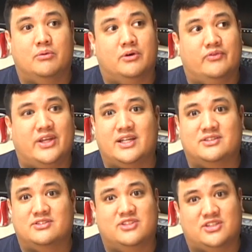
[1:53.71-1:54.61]
well, then
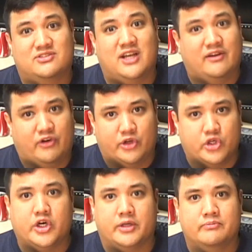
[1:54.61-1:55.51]
it's just not very
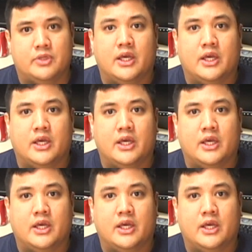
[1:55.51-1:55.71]
good.